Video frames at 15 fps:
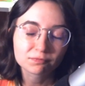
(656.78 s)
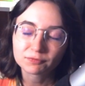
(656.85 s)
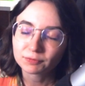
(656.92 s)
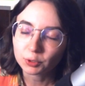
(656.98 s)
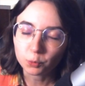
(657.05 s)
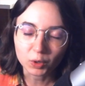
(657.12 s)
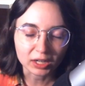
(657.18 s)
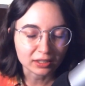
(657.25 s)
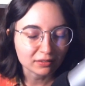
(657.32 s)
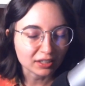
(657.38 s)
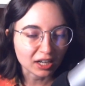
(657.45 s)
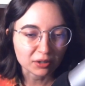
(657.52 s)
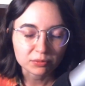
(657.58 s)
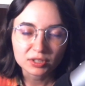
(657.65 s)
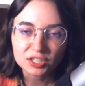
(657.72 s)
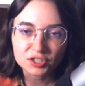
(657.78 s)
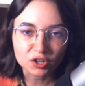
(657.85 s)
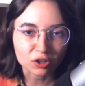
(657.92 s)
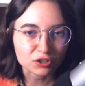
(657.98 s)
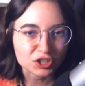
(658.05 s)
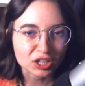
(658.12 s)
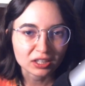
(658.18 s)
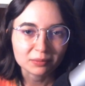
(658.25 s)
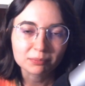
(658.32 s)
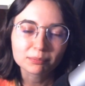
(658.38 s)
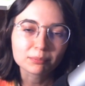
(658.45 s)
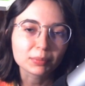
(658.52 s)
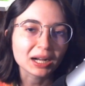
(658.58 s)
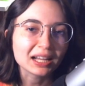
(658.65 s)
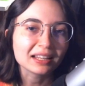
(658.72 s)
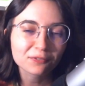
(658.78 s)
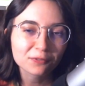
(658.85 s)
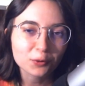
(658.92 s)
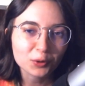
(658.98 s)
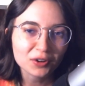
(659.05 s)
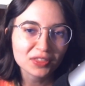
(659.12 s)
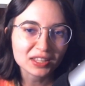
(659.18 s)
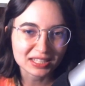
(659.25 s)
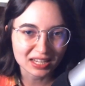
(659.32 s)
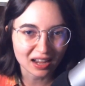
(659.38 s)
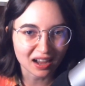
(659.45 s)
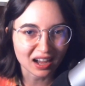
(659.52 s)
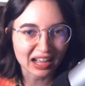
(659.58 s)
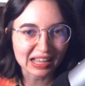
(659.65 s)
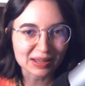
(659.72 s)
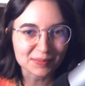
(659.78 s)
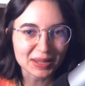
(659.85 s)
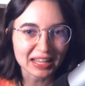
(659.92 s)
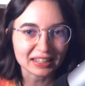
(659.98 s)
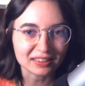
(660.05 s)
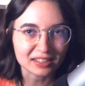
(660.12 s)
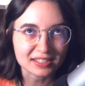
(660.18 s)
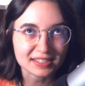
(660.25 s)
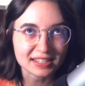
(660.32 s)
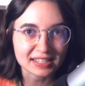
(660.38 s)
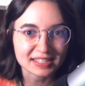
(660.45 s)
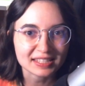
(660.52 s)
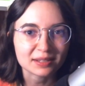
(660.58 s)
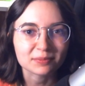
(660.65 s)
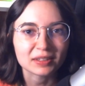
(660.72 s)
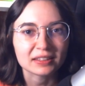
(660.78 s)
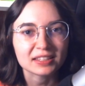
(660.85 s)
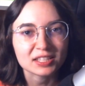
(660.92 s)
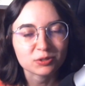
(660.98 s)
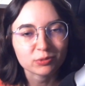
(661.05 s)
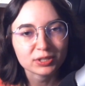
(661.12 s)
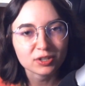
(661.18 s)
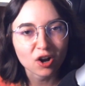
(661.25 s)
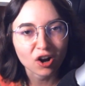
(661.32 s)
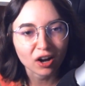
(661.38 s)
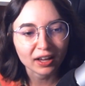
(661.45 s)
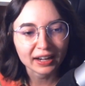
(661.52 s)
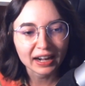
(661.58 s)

For one, you know, nostalgia, but for the time and the system that this was on,